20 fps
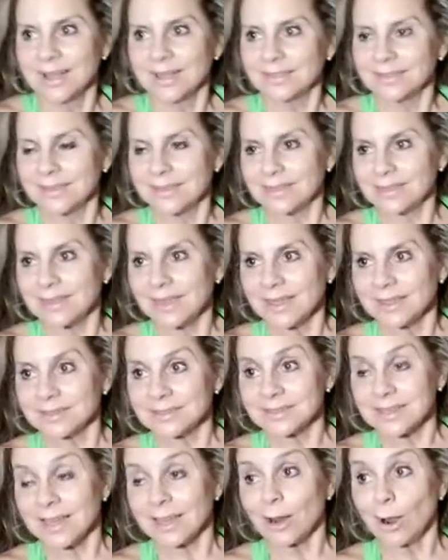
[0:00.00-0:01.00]
the things
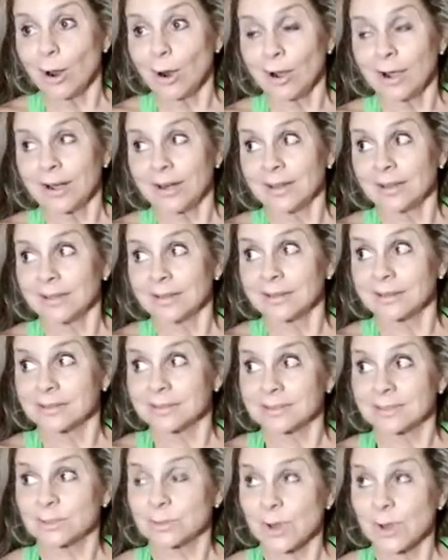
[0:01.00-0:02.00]
that are
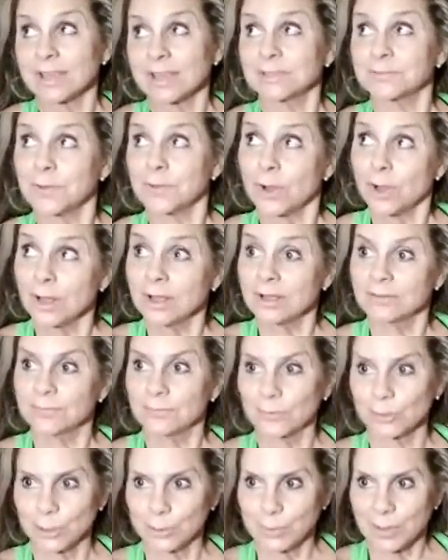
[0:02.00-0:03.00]
stressful
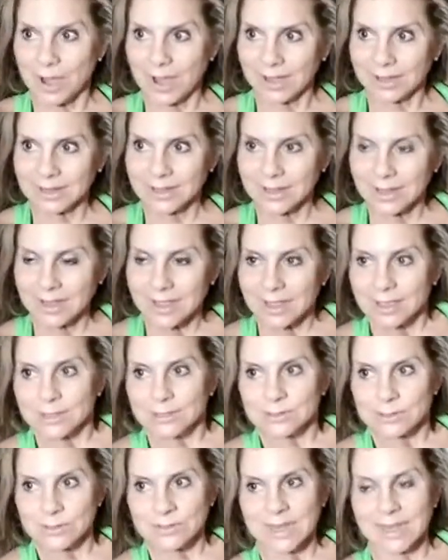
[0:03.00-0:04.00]
for your body
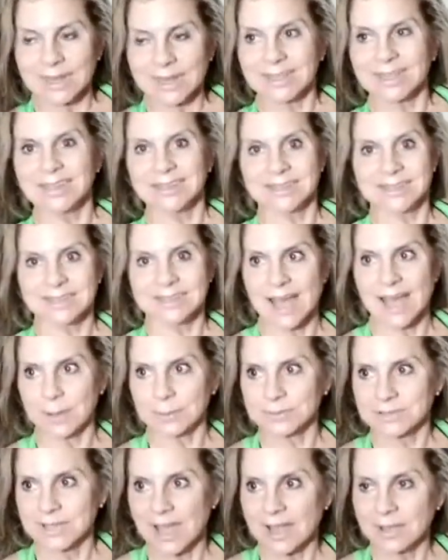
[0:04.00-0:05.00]
so that it can
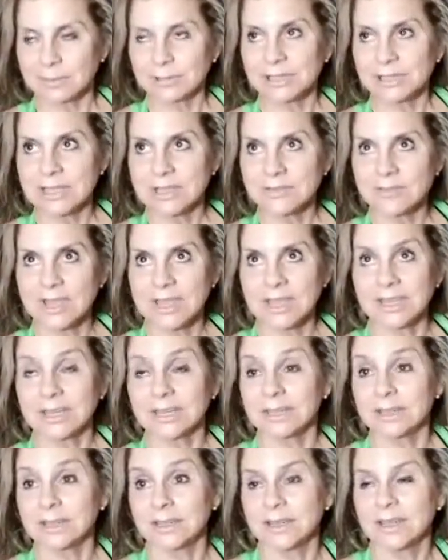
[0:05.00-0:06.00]
adapt. I believe
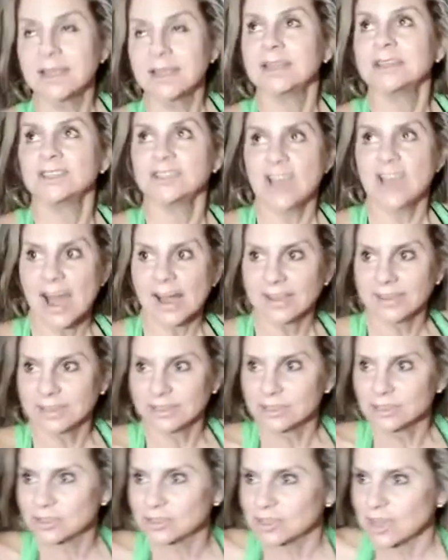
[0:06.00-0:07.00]
in
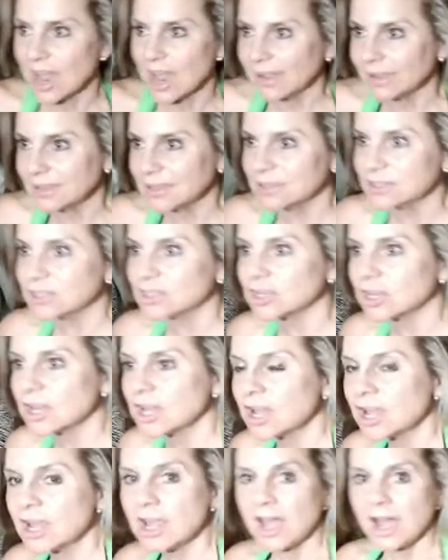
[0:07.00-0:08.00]
challenge
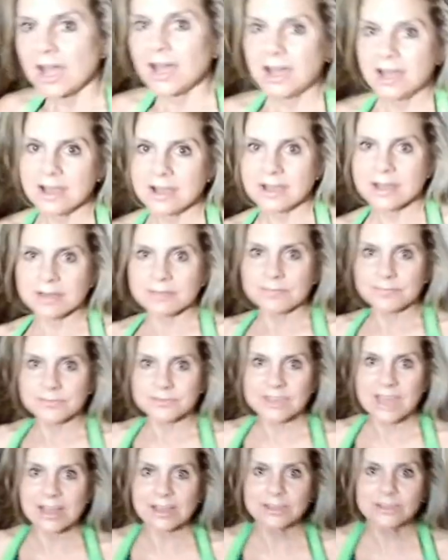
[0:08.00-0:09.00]

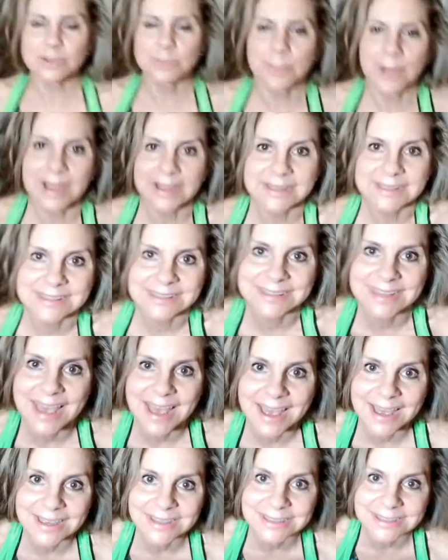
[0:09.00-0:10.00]
your
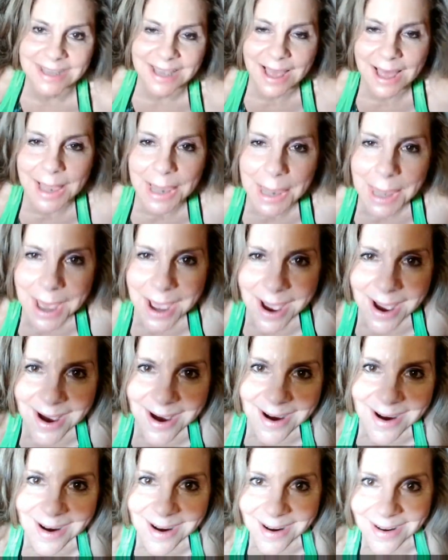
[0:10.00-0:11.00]
mindset.
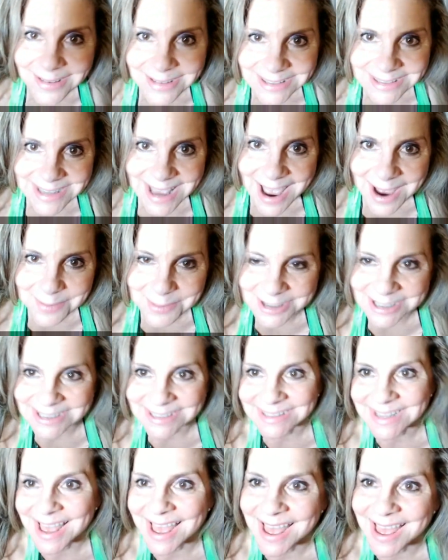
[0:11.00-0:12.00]
Hello,
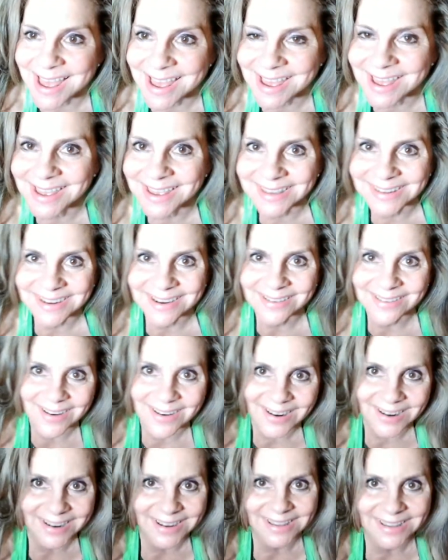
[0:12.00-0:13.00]
Samerson. How
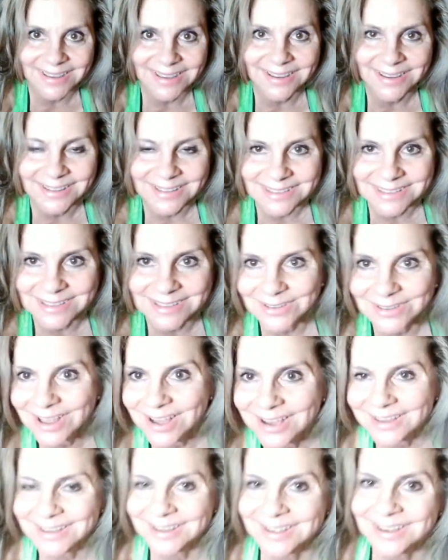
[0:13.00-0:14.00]
are you? So
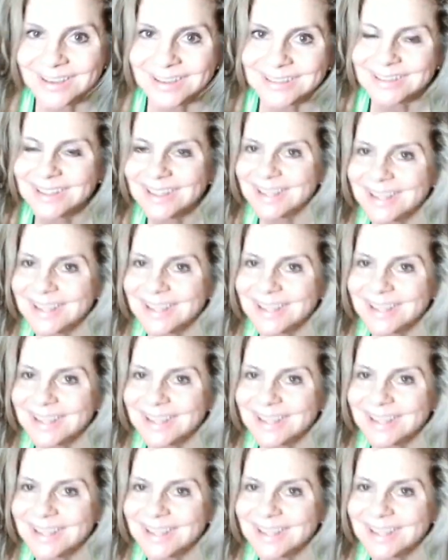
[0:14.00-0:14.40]
long.